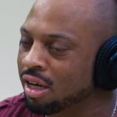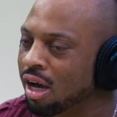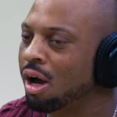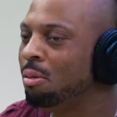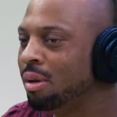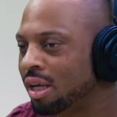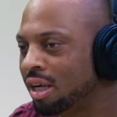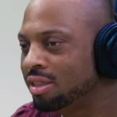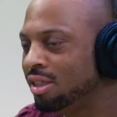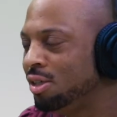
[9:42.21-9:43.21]
oh man, I
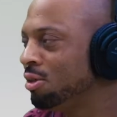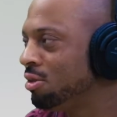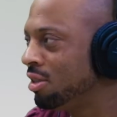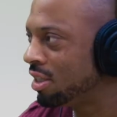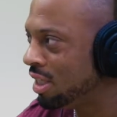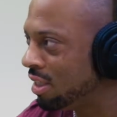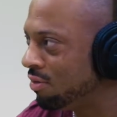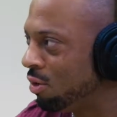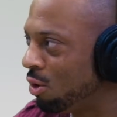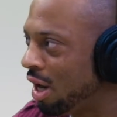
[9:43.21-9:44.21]
see you're
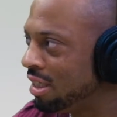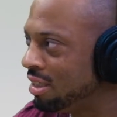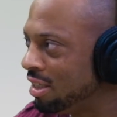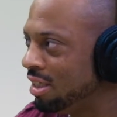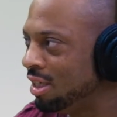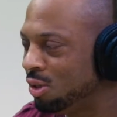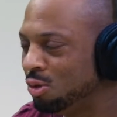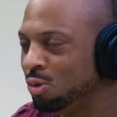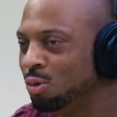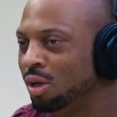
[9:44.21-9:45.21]
successful, or I see that
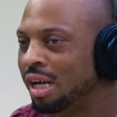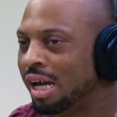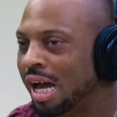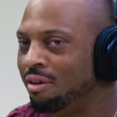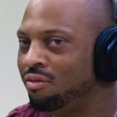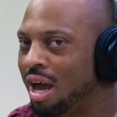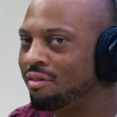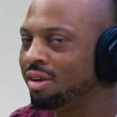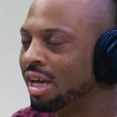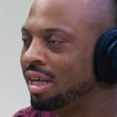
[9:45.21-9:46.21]
you have
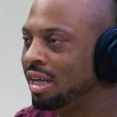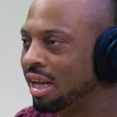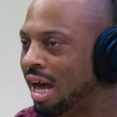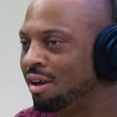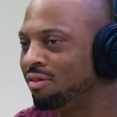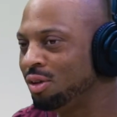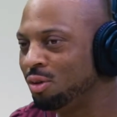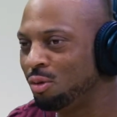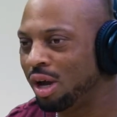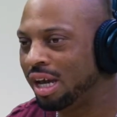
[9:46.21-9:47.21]
navigated life in a
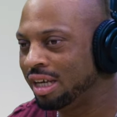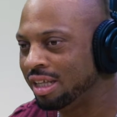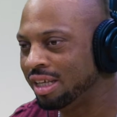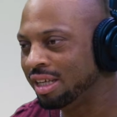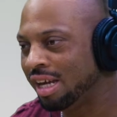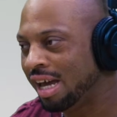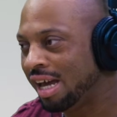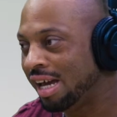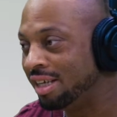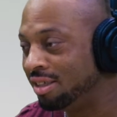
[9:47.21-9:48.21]
way that
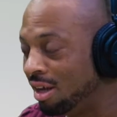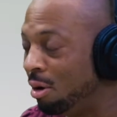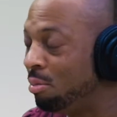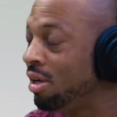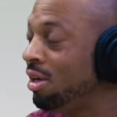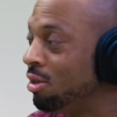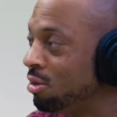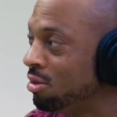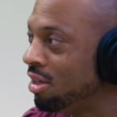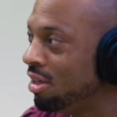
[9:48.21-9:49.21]

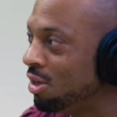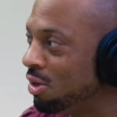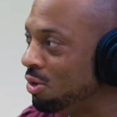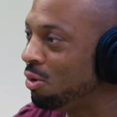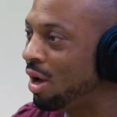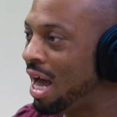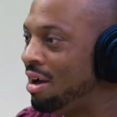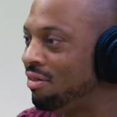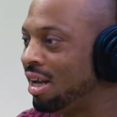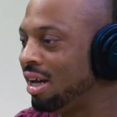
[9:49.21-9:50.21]
appears you don't
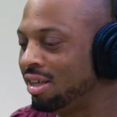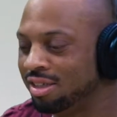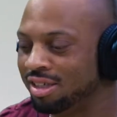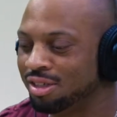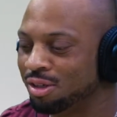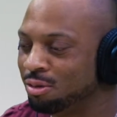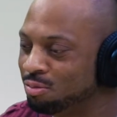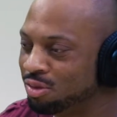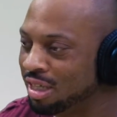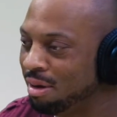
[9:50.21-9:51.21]
have a lot of the
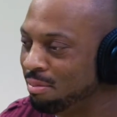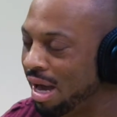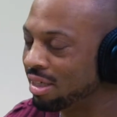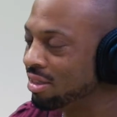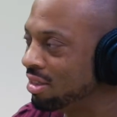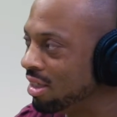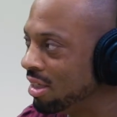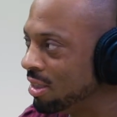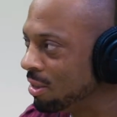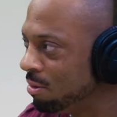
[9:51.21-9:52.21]
setbacks and
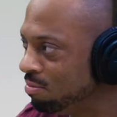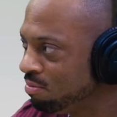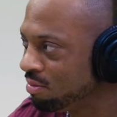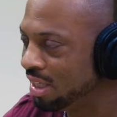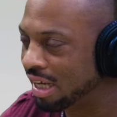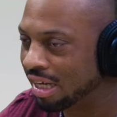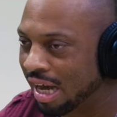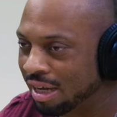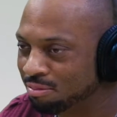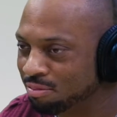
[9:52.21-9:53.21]
things that
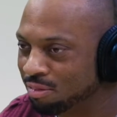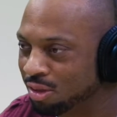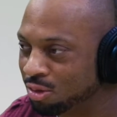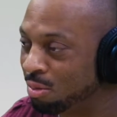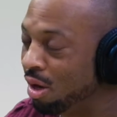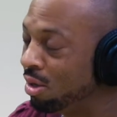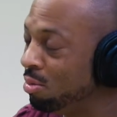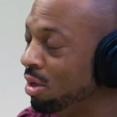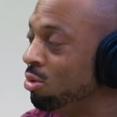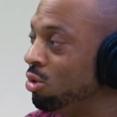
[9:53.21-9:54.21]
some other
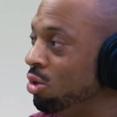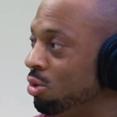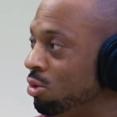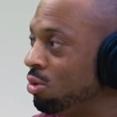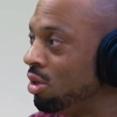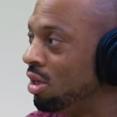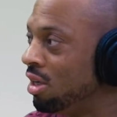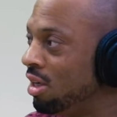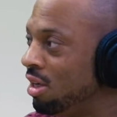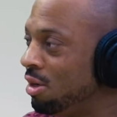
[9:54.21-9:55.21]
people do.
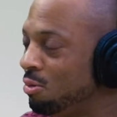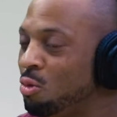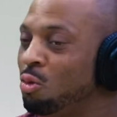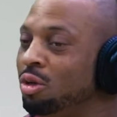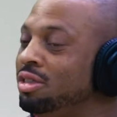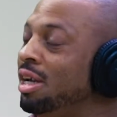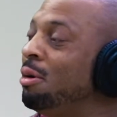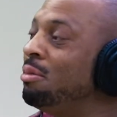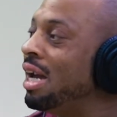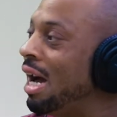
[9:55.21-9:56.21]
Right. would you
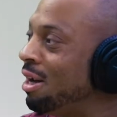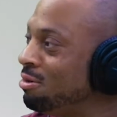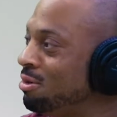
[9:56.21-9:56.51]
help me out?